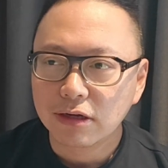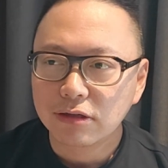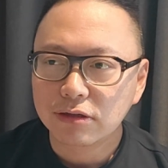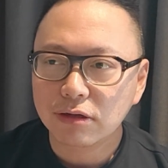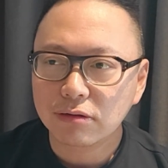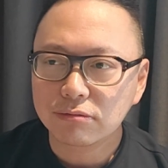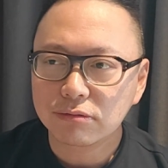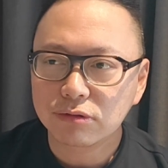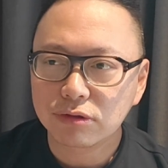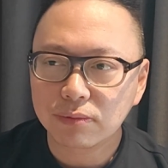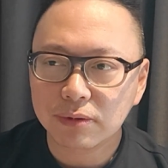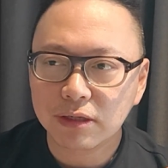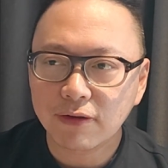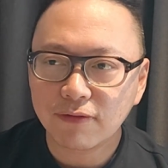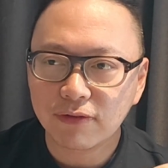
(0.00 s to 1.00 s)
So
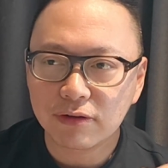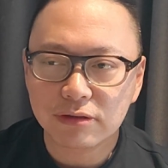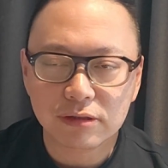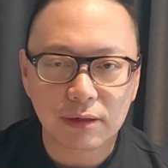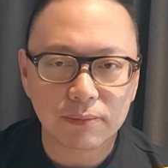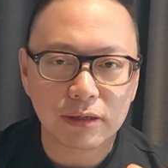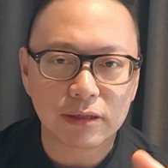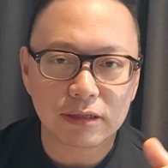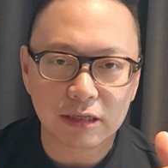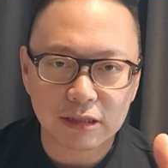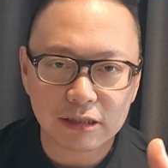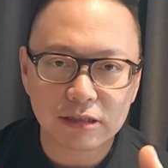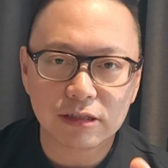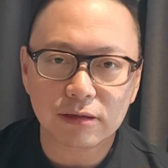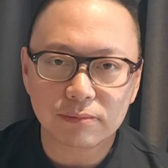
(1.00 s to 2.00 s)
Jupiter feels a bit
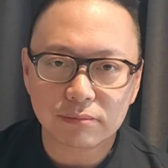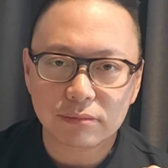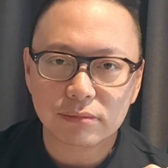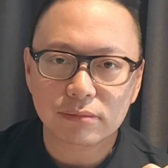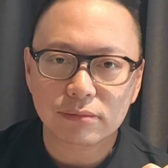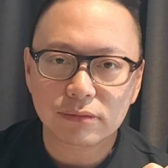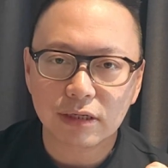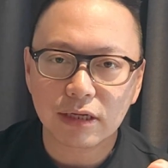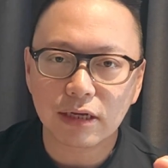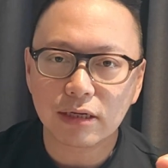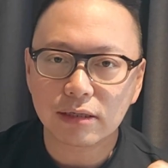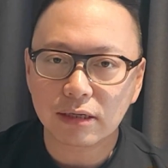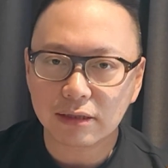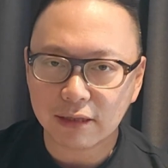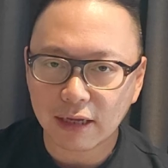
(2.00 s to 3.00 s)
disturbed
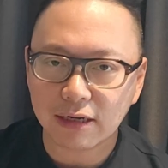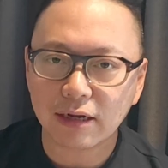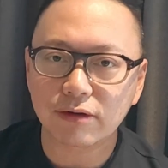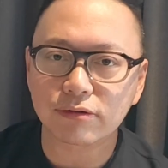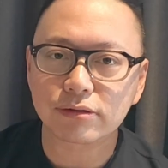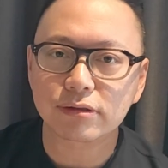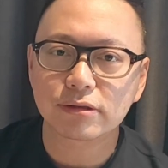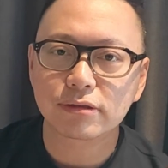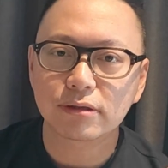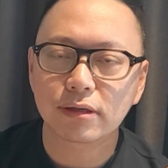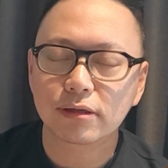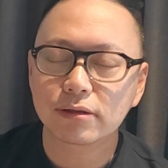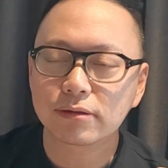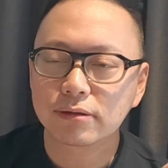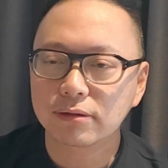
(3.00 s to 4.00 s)
in the 10th house
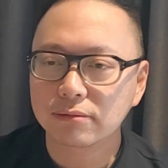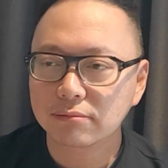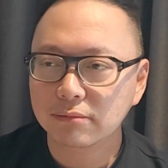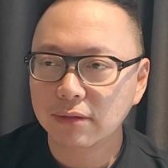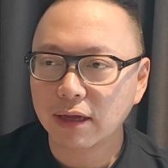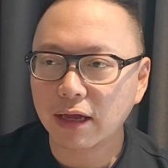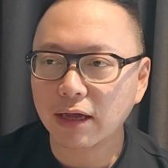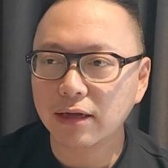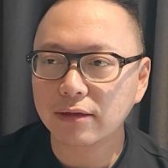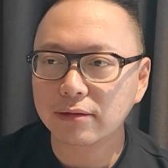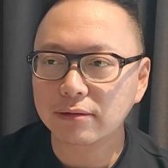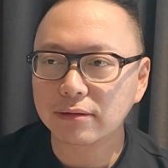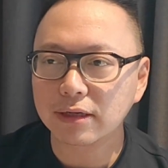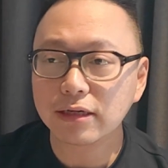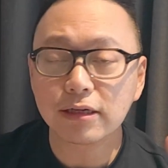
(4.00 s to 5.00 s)

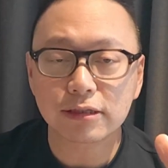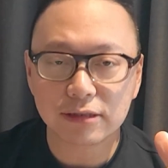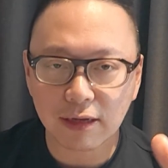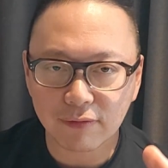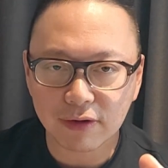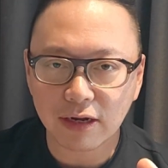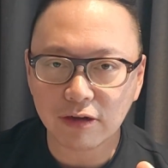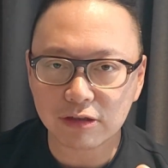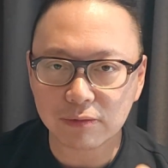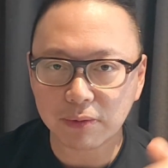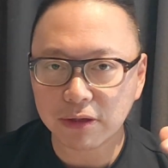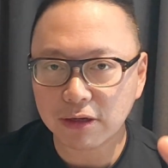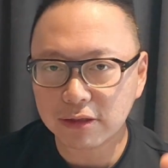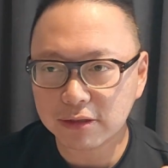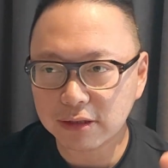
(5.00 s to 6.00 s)
and in the seventh house,
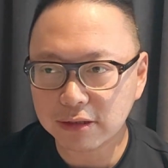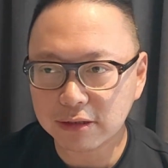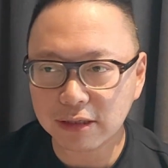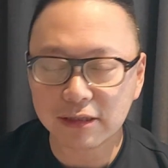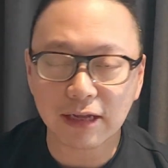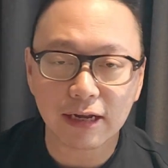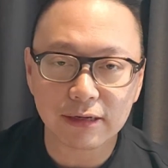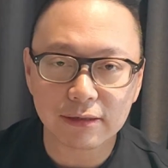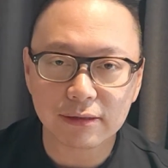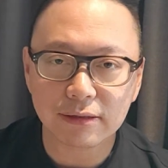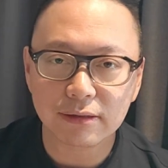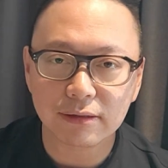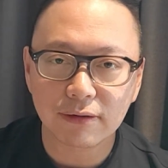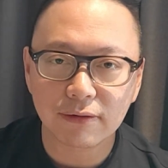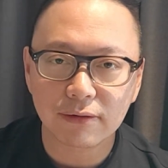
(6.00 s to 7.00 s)
because it's the 10
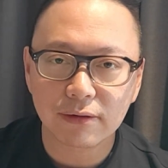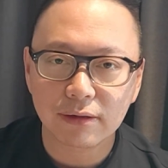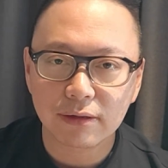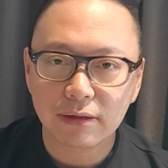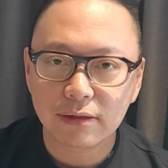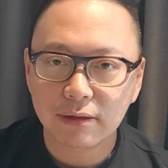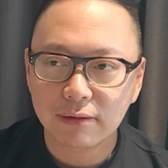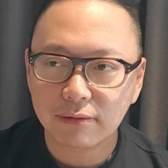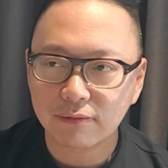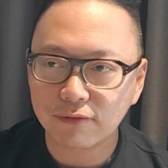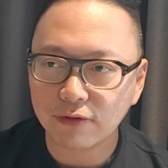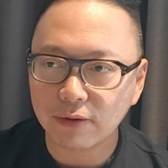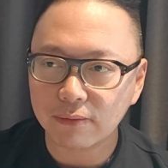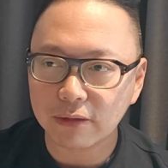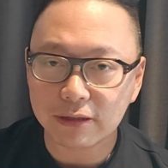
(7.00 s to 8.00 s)

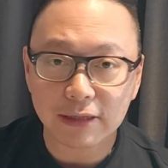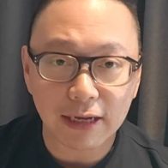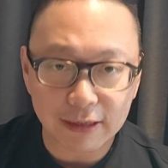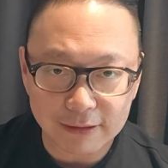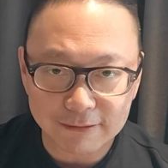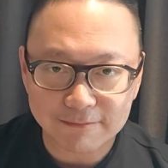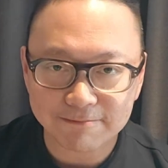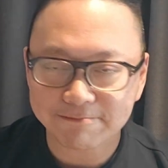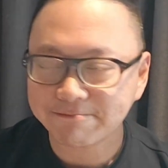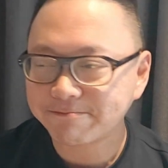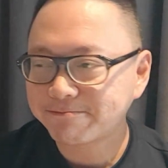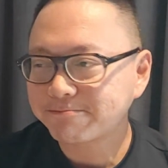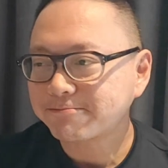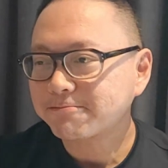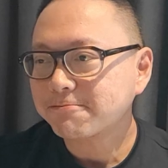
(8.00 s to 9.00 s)
from the 10.
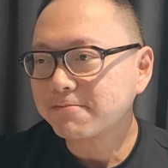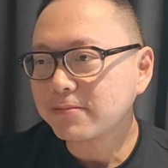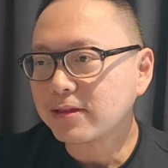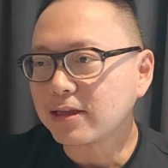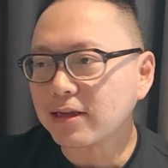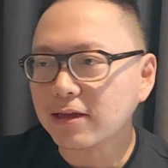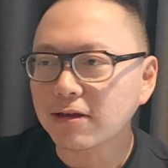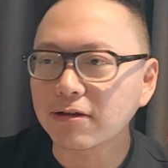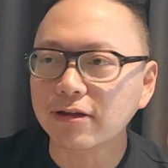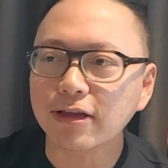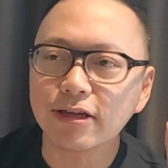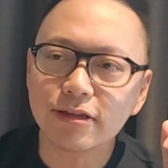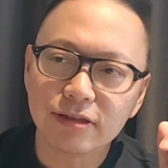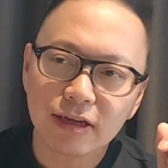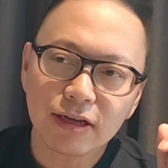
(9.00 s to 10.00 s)

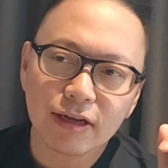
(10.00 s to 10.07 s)
Okay.